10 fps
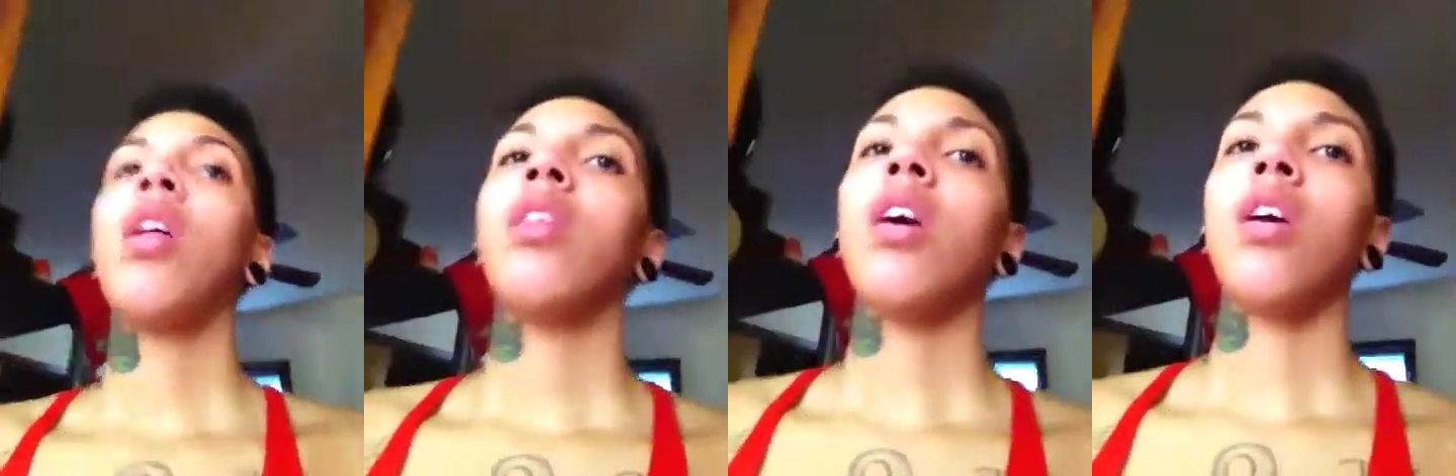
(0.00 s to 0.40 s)

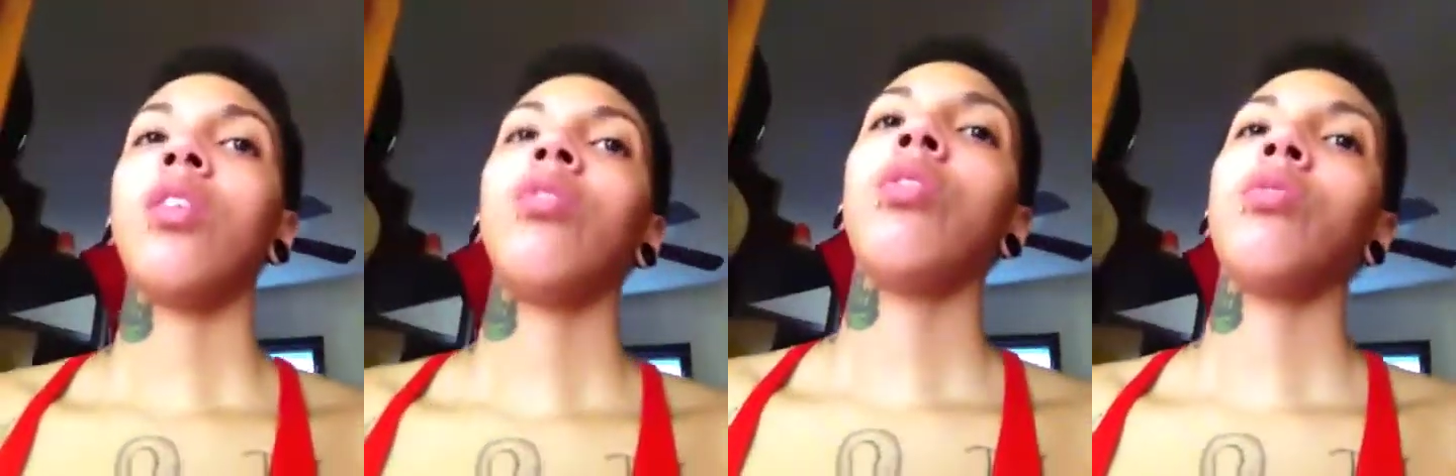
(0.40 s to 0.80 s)

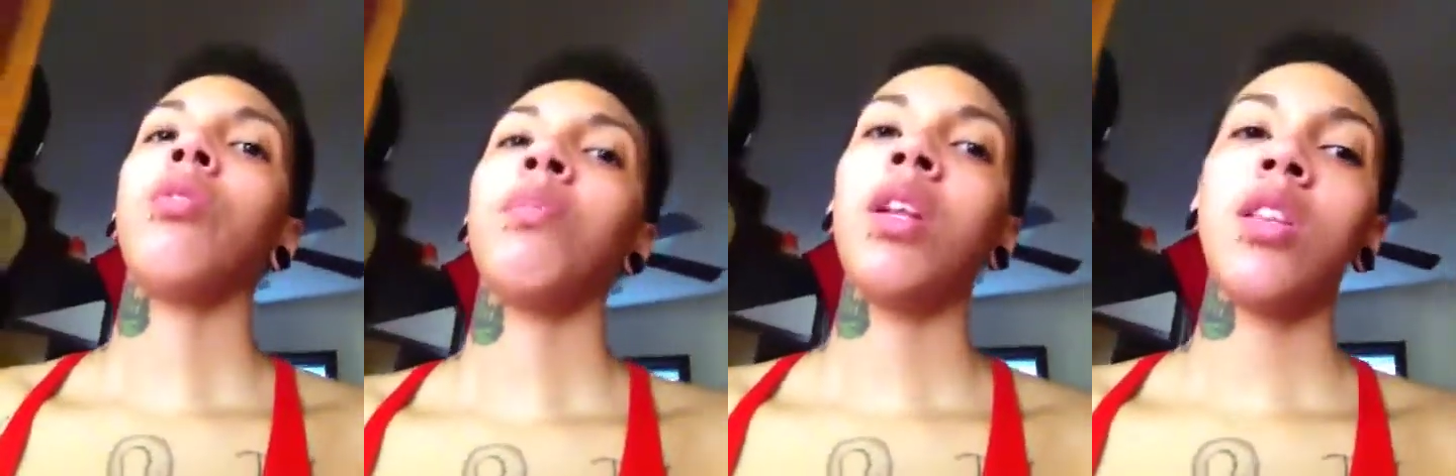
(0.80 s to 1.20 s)
that,
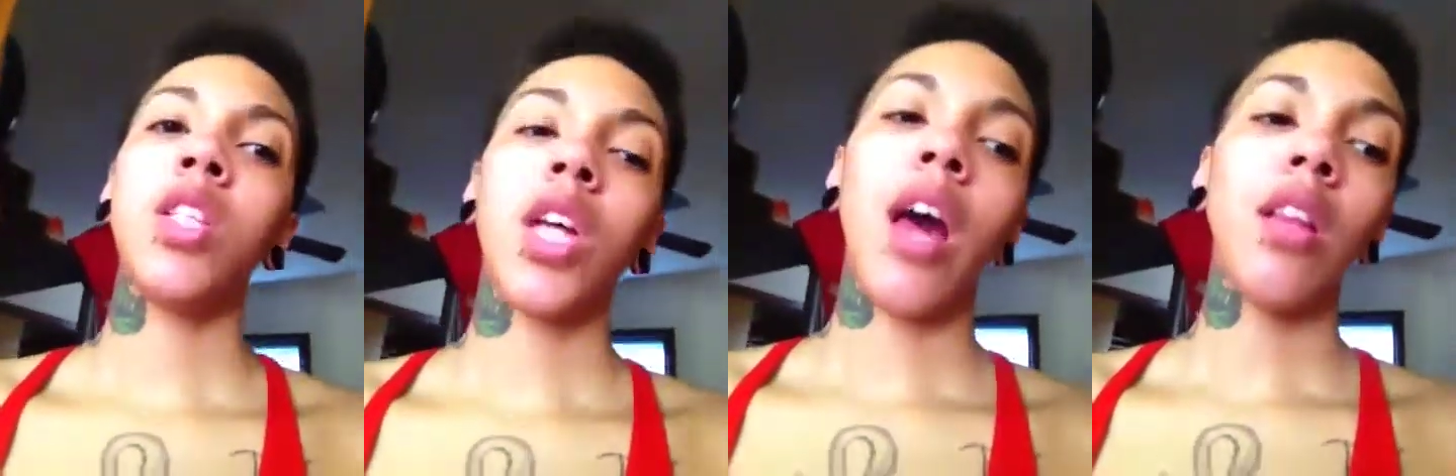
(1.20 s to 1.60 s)
you're meeting the
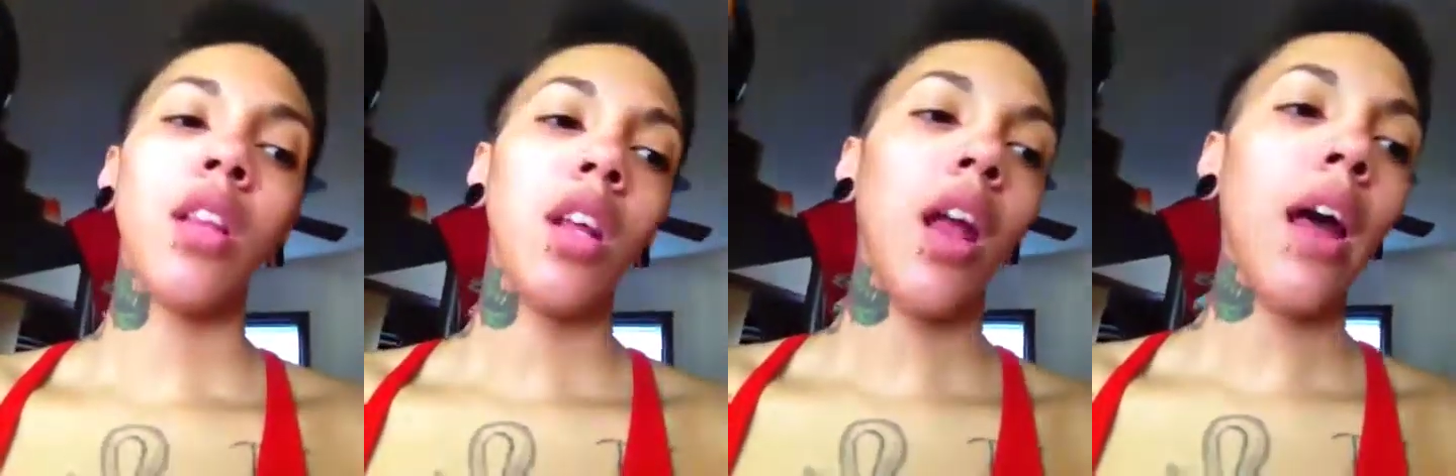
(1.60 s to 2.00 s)
child,
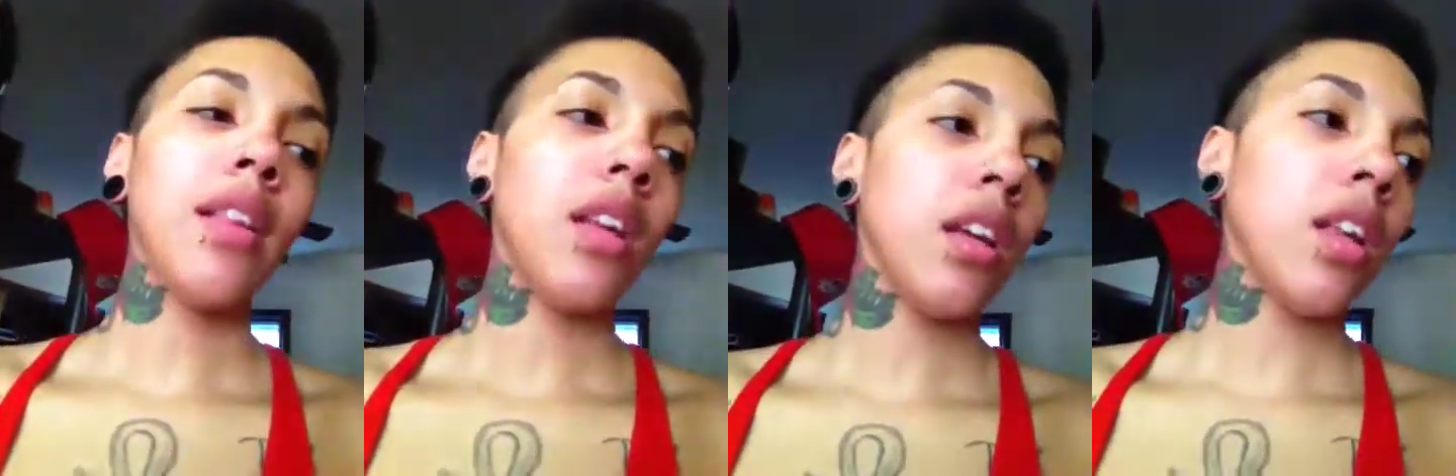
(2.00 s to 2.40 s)
then I
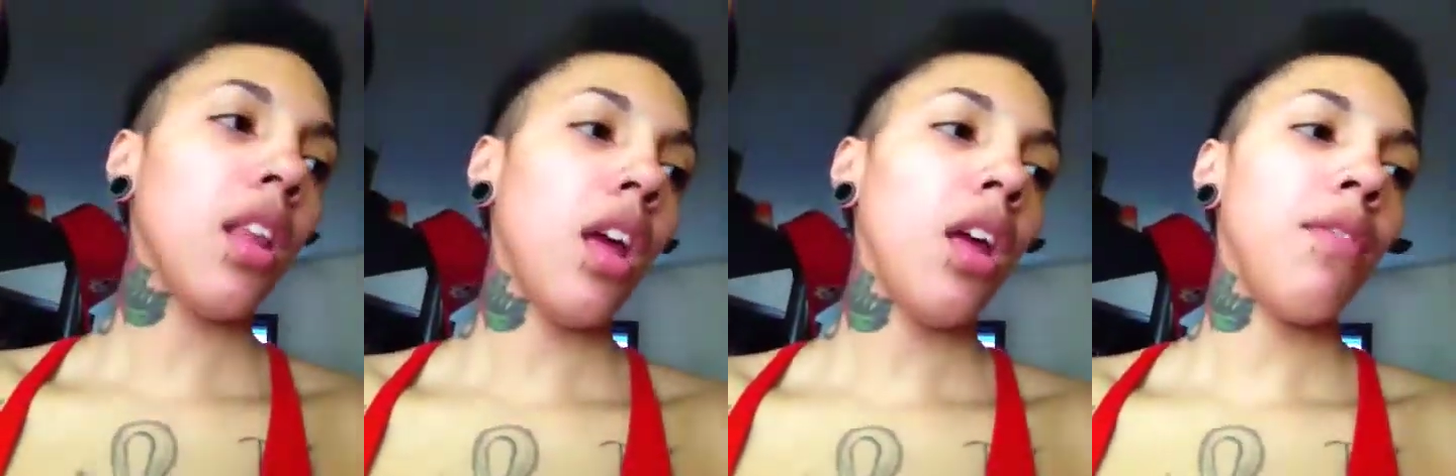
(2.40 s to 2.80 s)
think
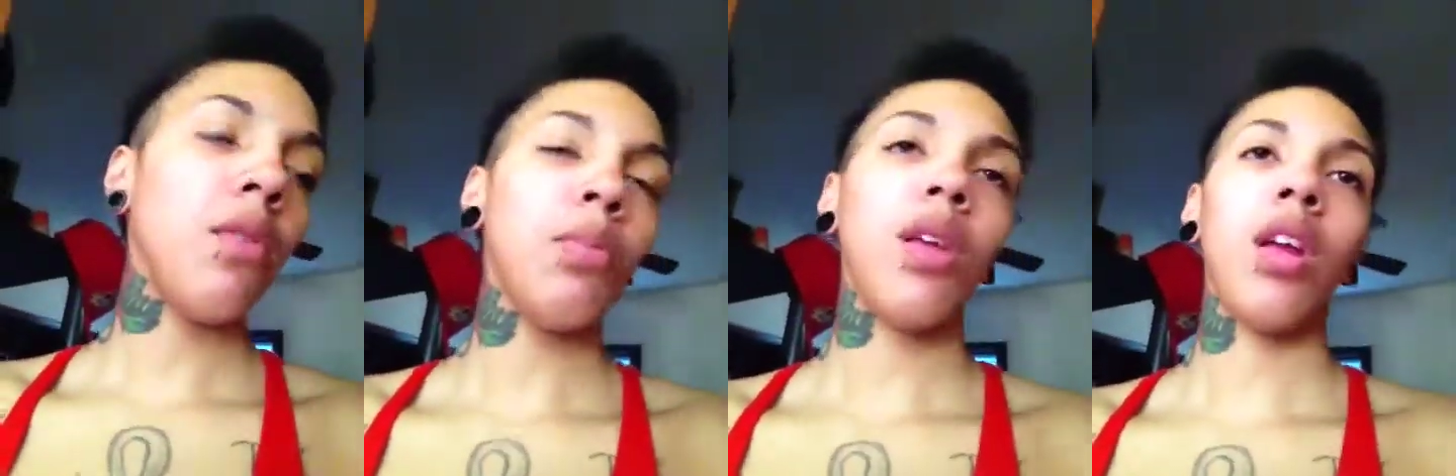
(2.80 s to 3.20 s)
that if
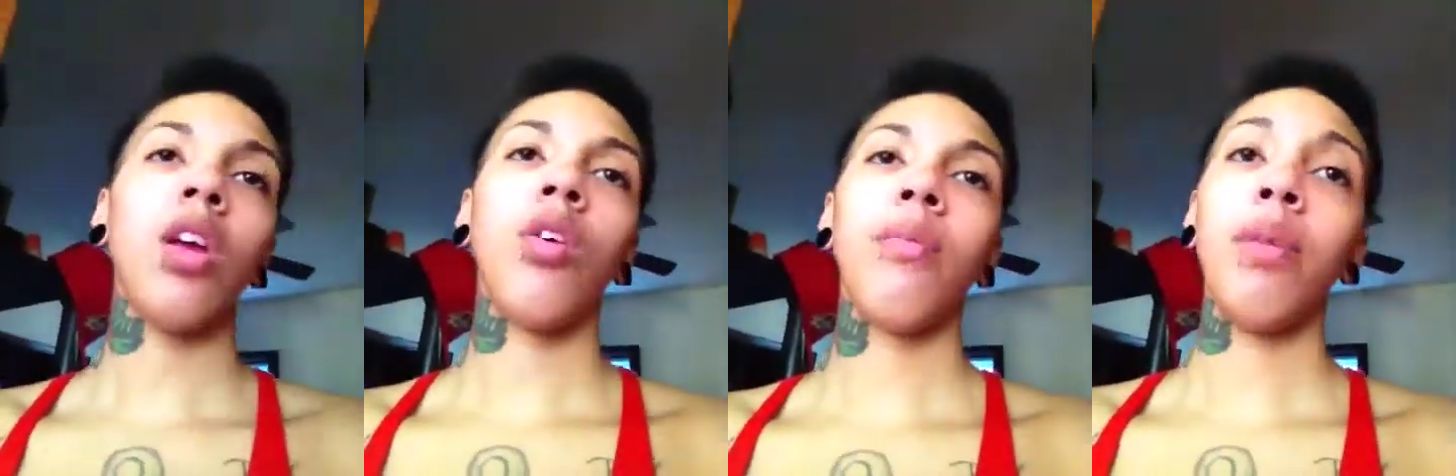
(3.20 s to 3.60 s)
you're
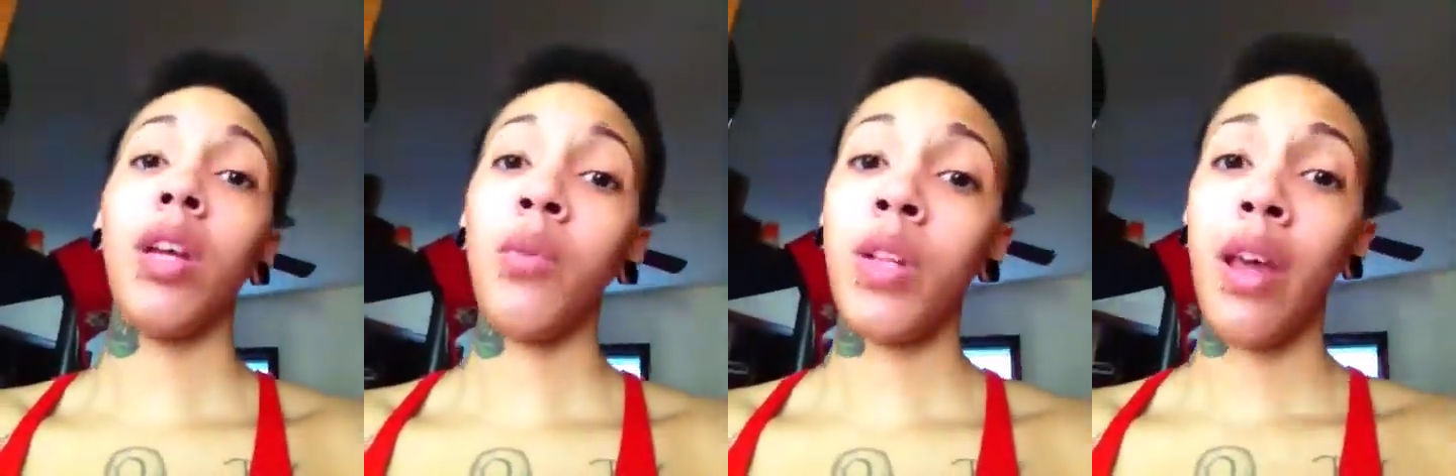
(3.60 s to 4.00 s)
planning on
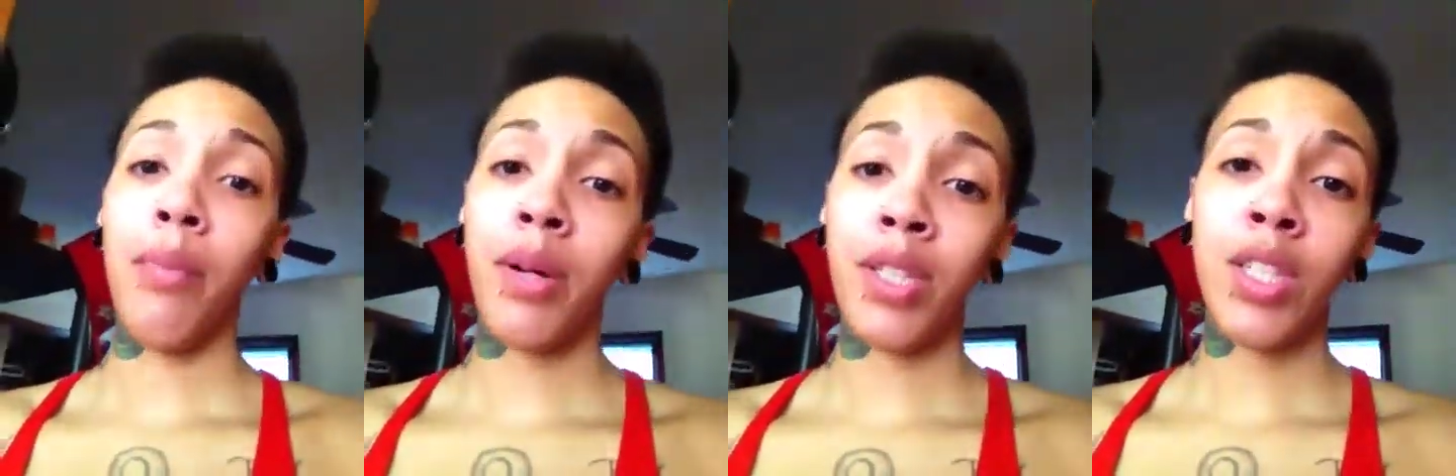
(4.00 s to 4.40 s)
being with
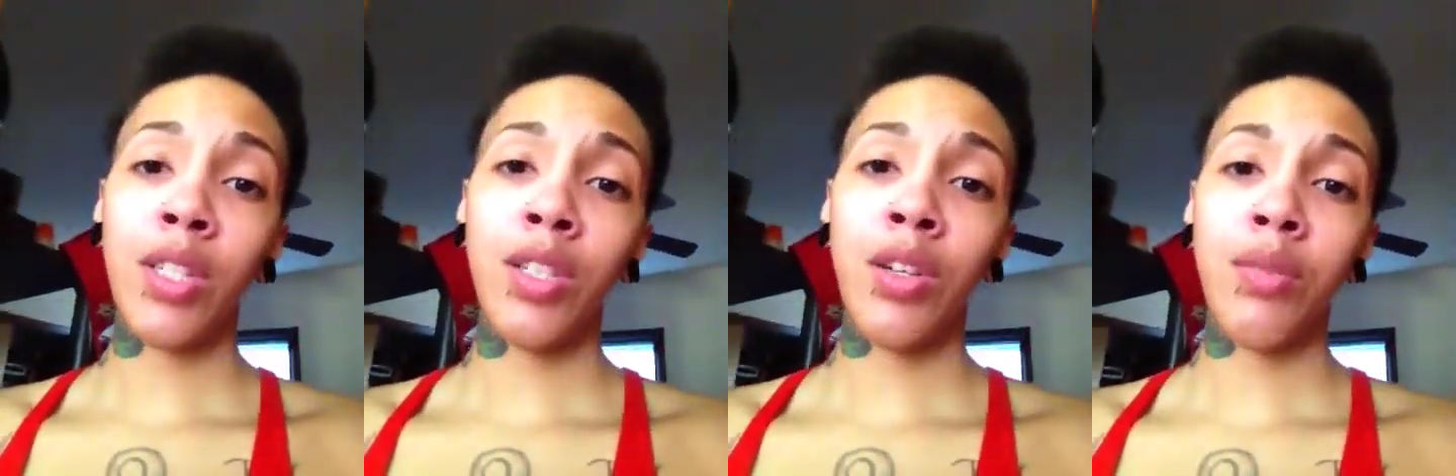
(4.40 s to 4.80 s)
that
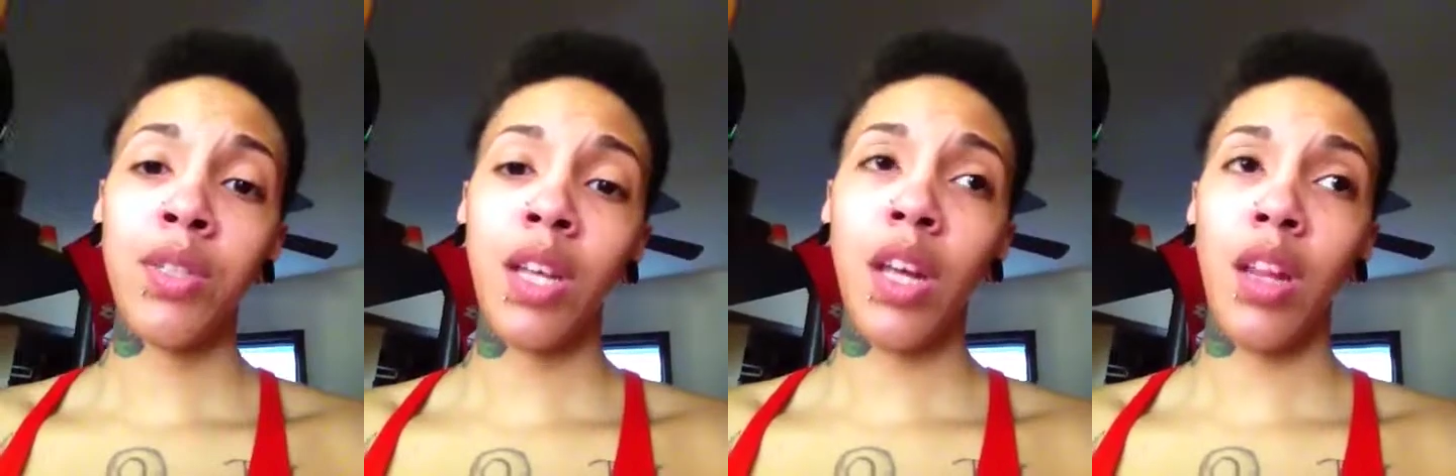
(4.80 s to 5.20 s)
person, you know what I'm
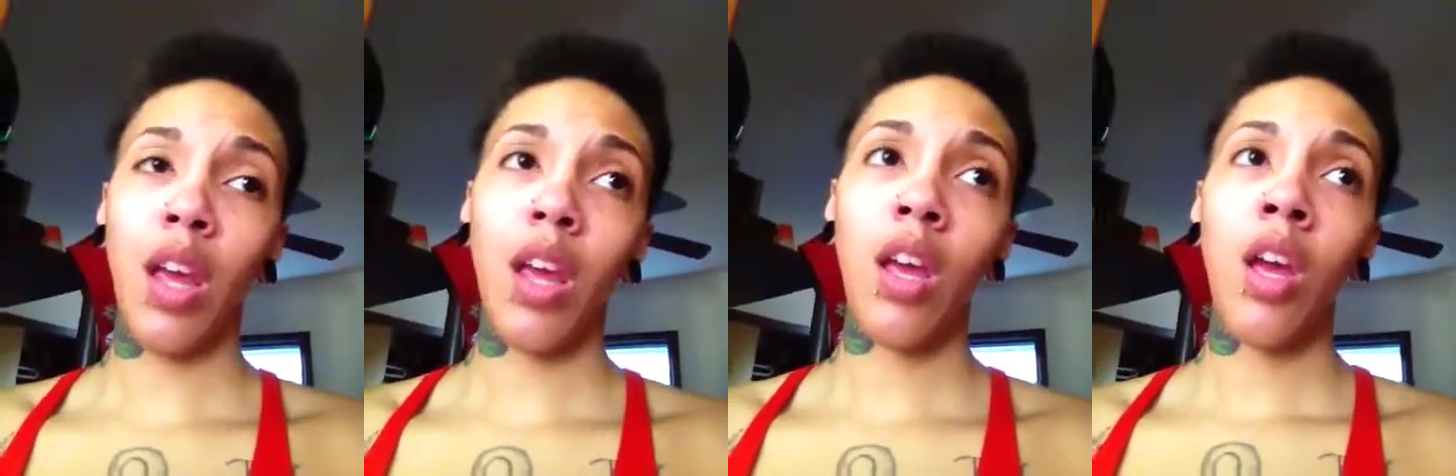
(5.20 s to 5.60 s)
saying?
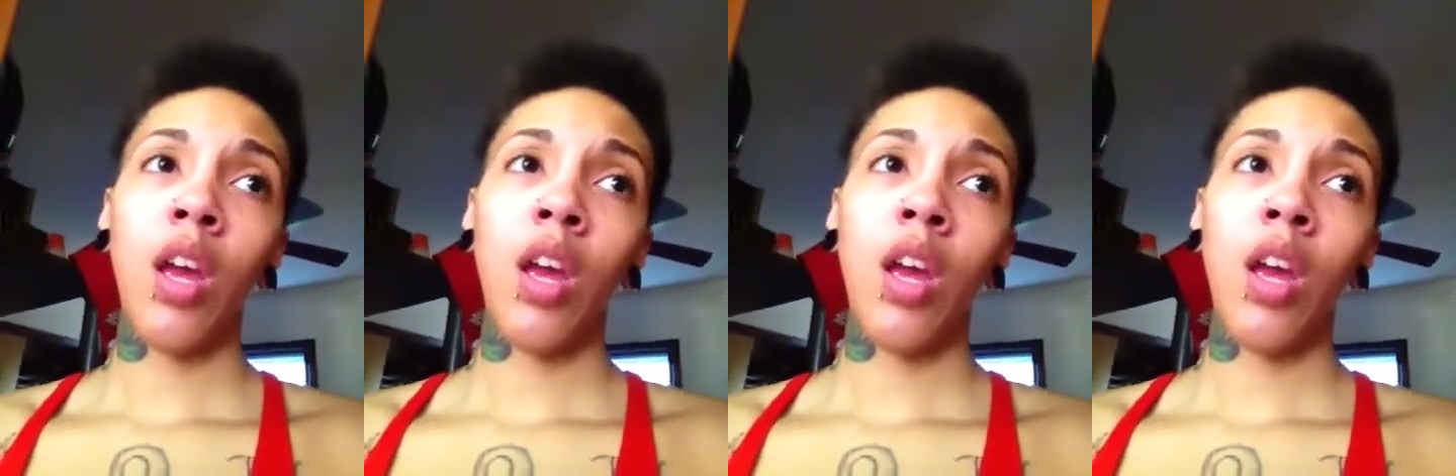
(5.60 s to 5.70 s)
Like,